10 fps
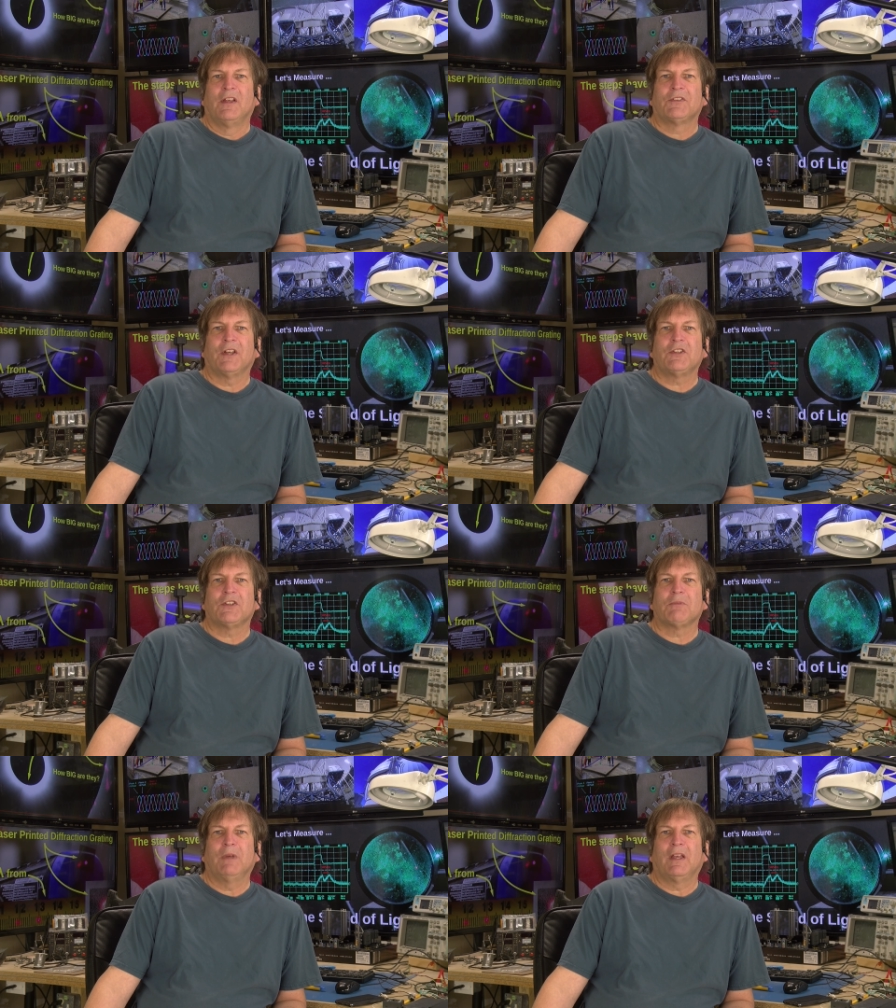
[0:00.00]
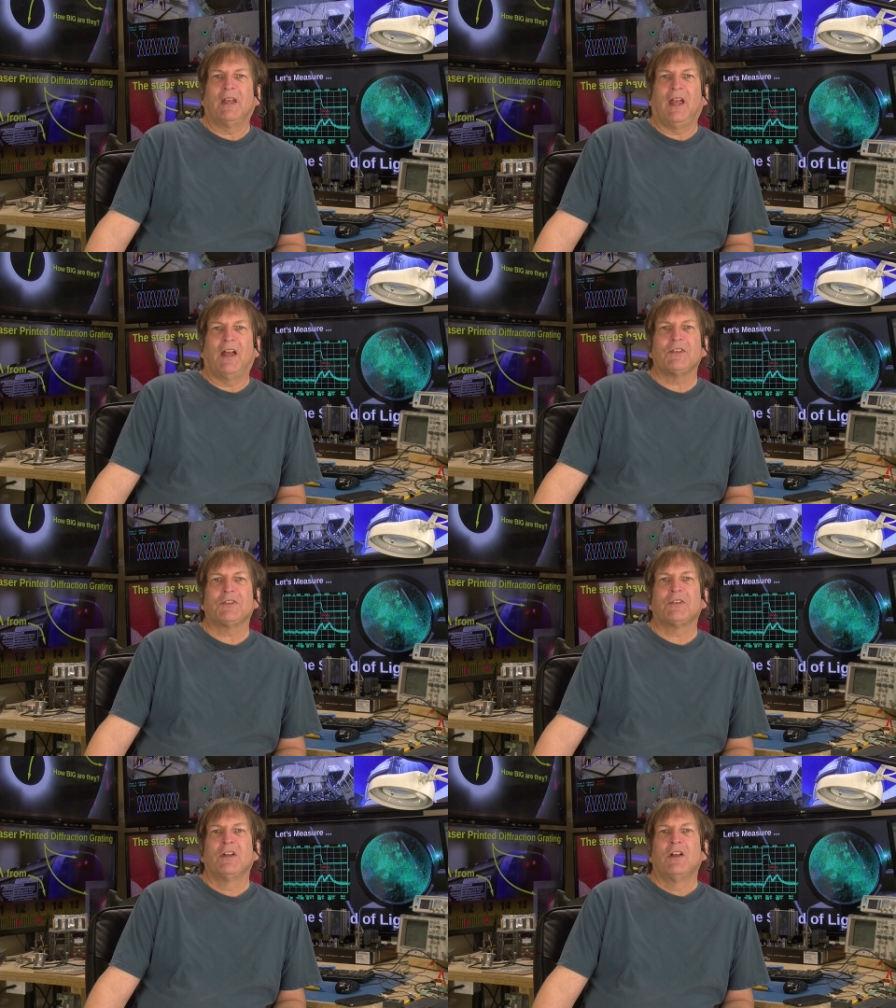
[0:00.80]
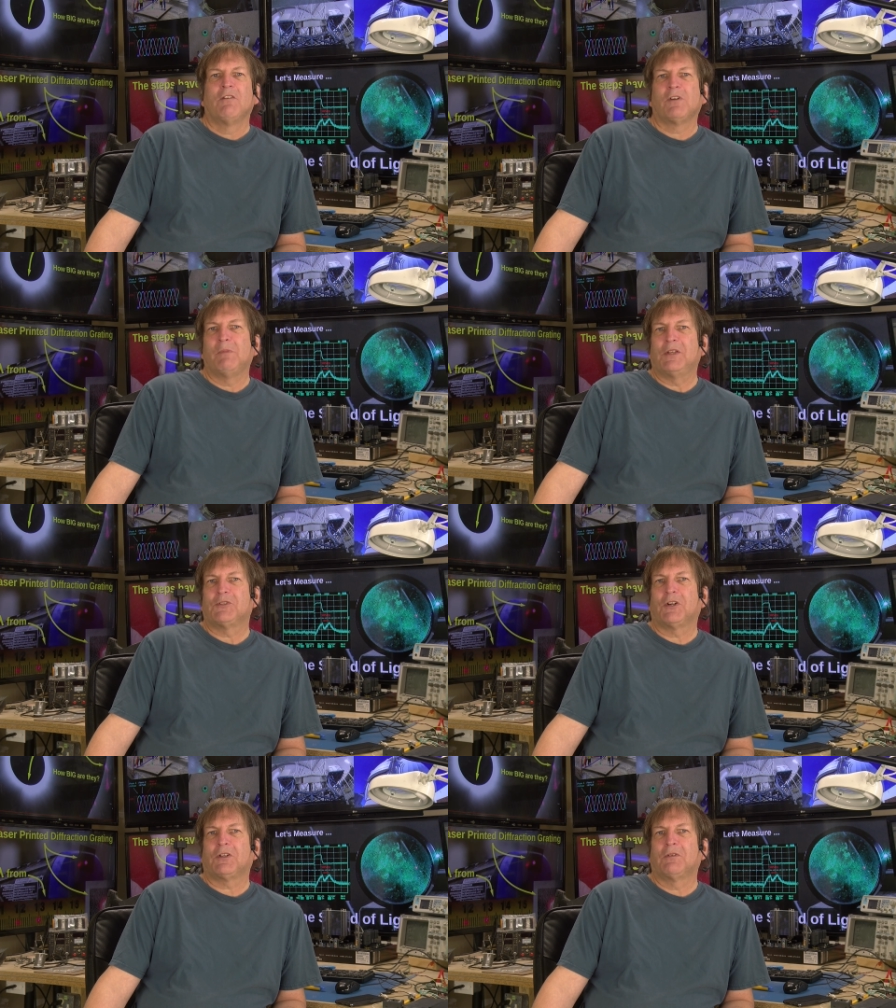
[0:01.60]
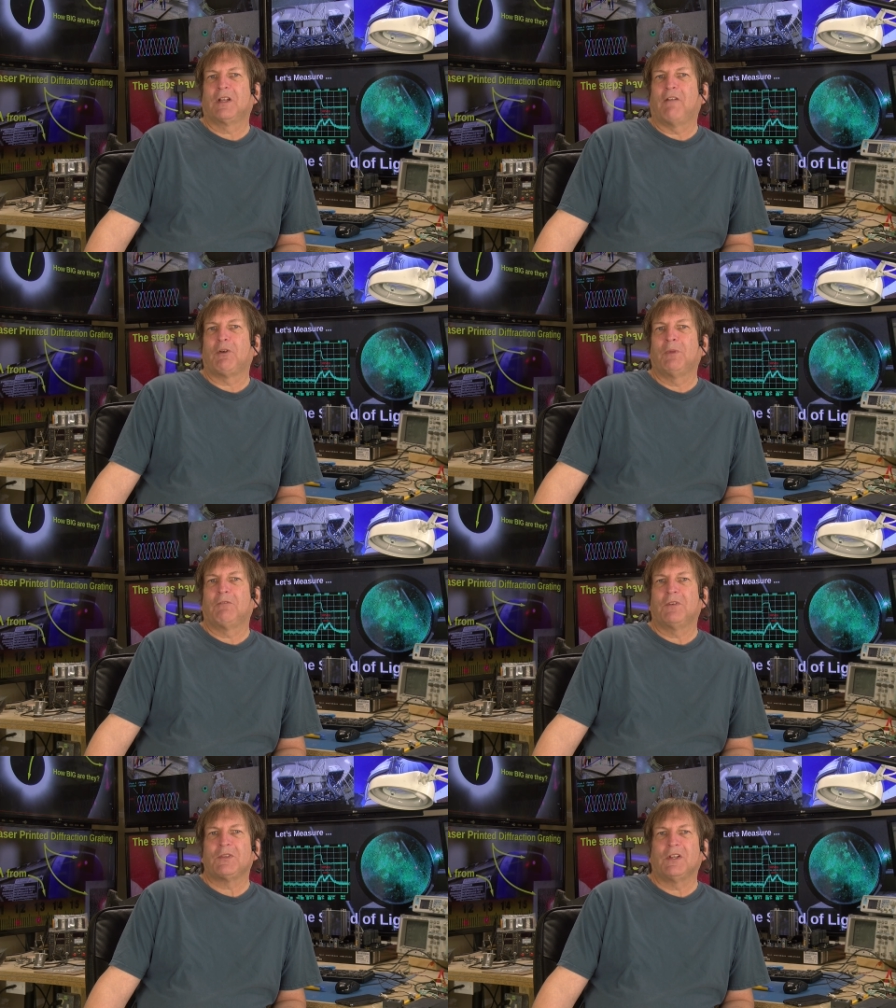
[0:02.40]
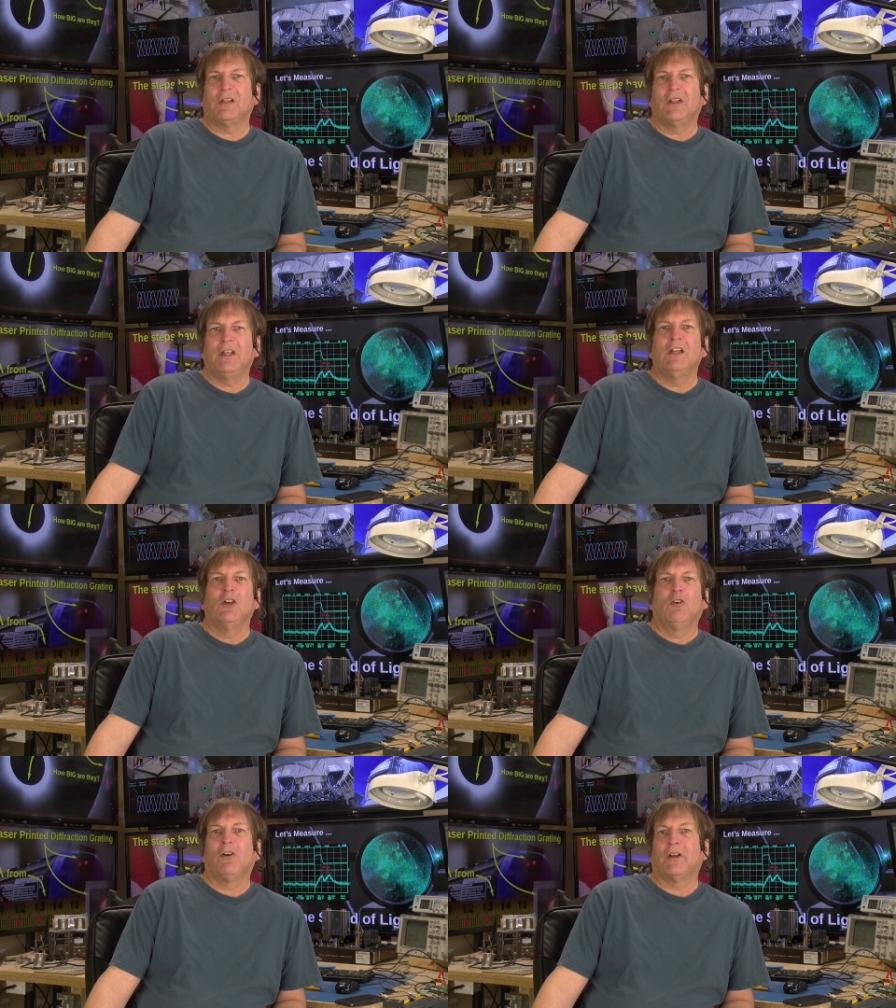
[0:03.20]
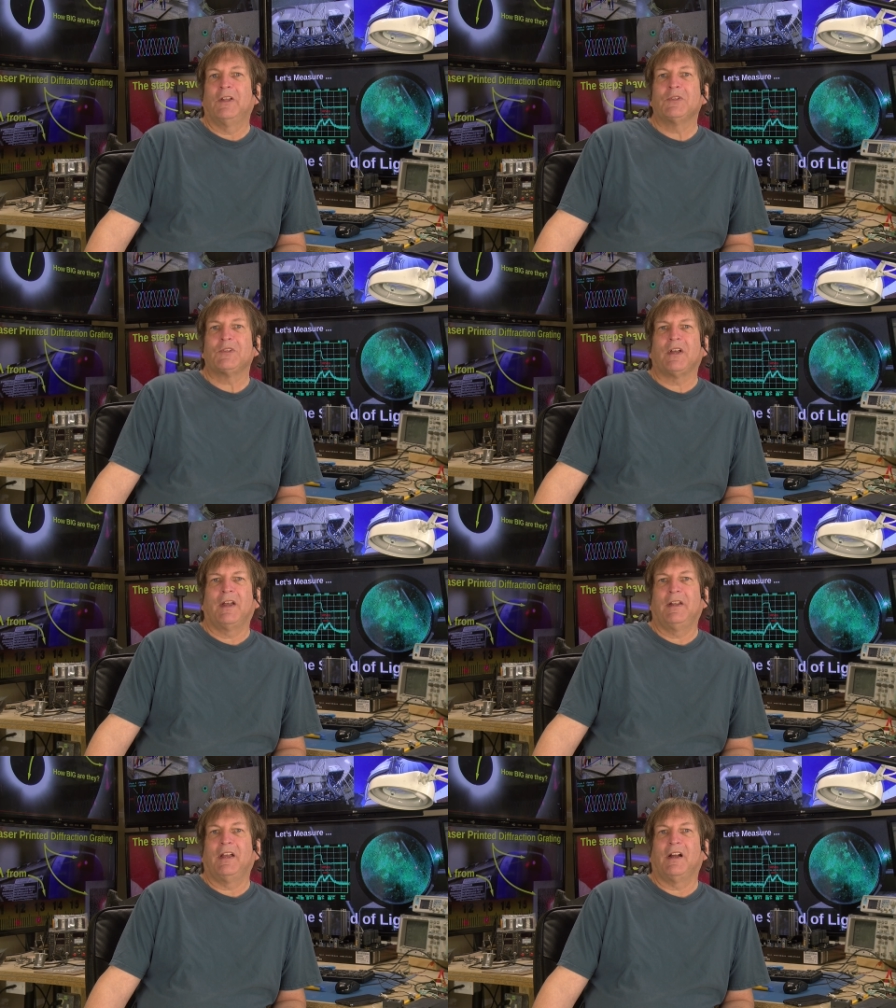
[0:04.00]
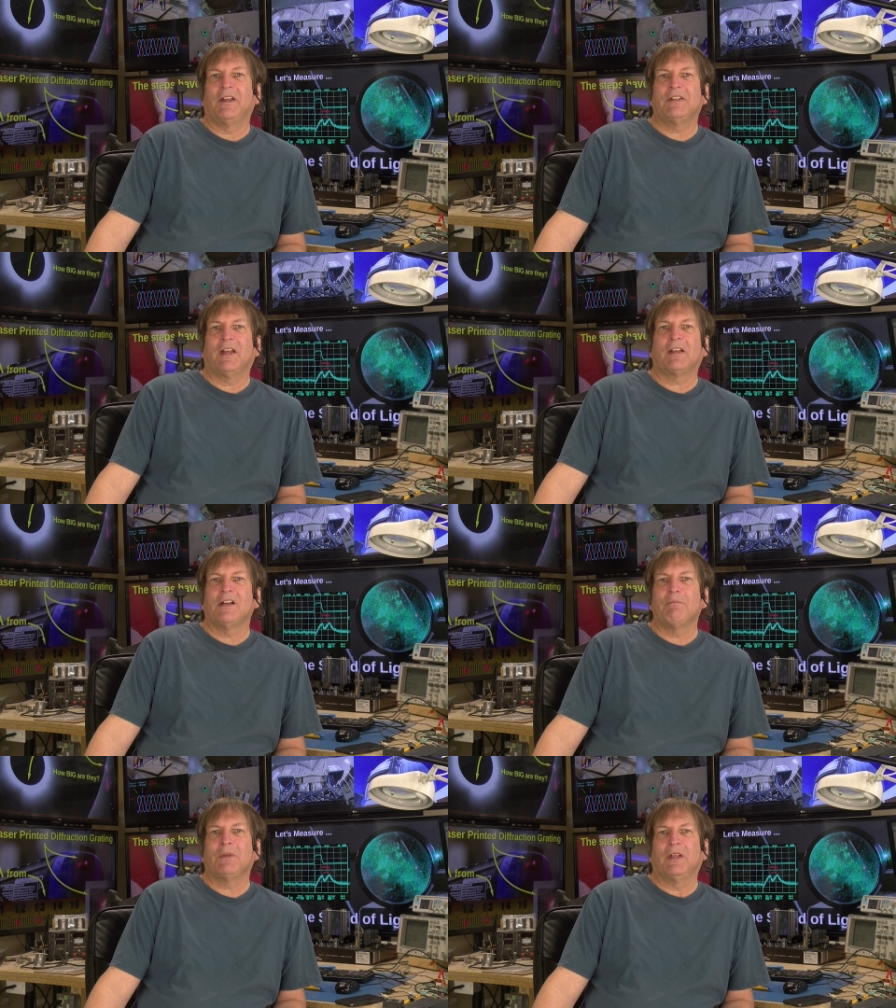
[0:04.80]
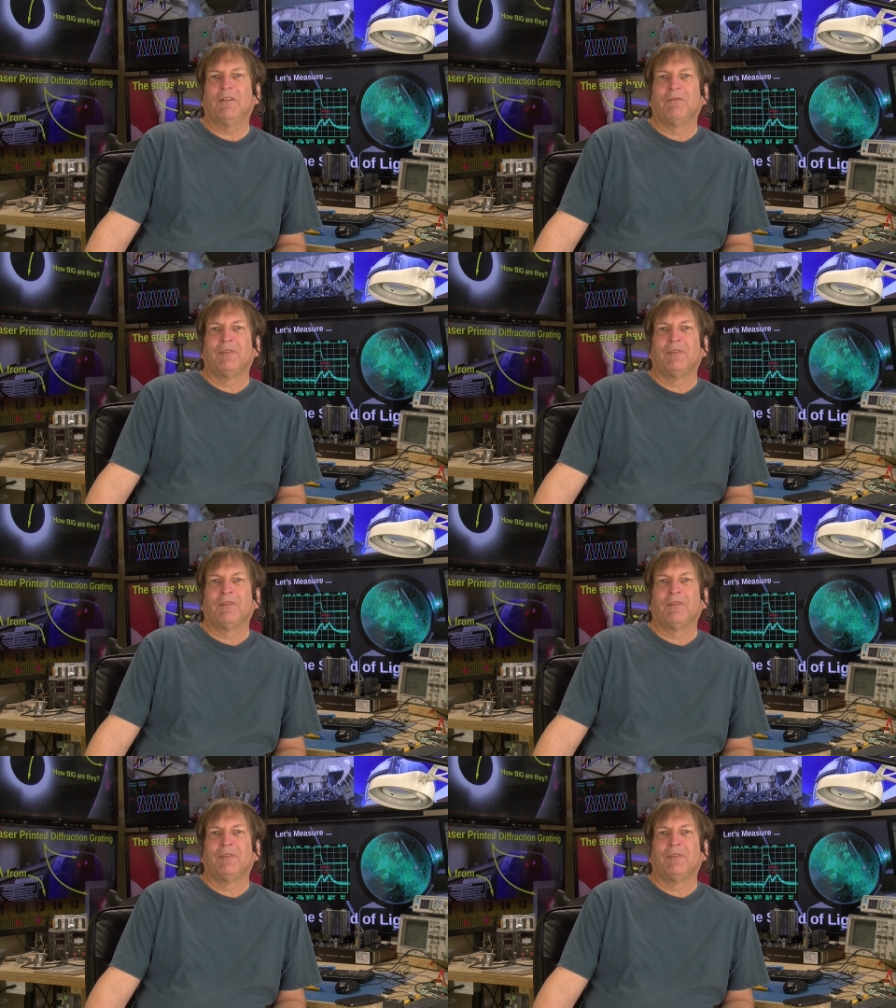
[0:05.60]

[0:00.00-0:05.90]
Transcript: such as being asked from a certain government facility or inside a high-tech company.